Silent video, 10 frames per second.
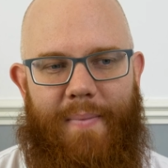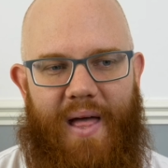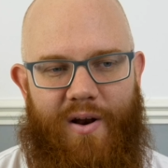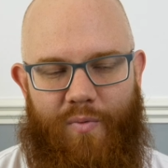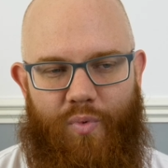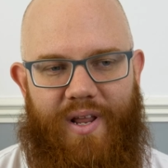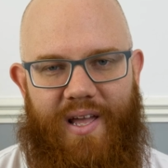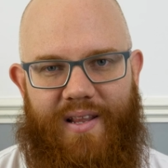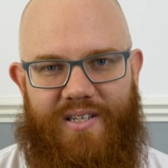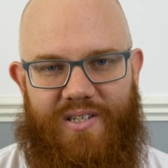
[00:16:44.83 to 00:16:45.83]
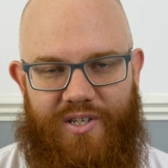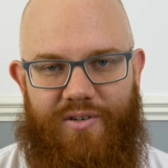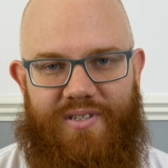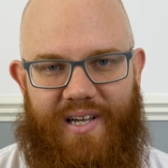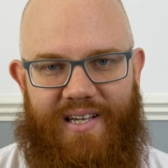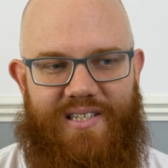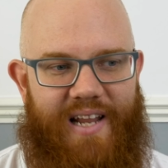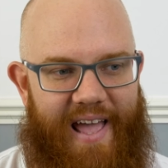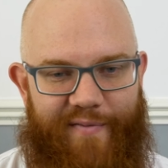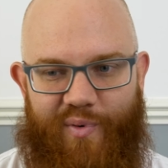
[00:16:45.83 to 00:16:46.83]
and I want it, and there's a use case,
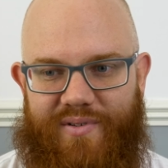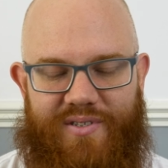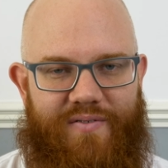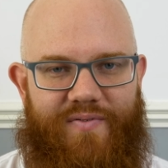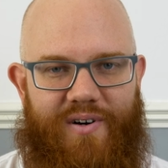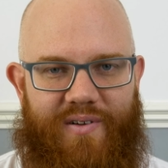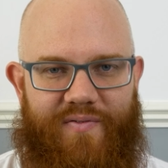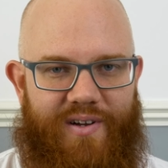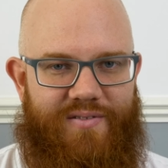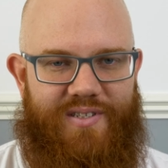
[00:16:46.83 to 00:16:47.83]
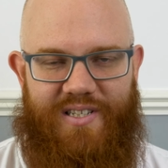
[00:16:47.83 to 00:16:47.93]
and everyone's got folding phones,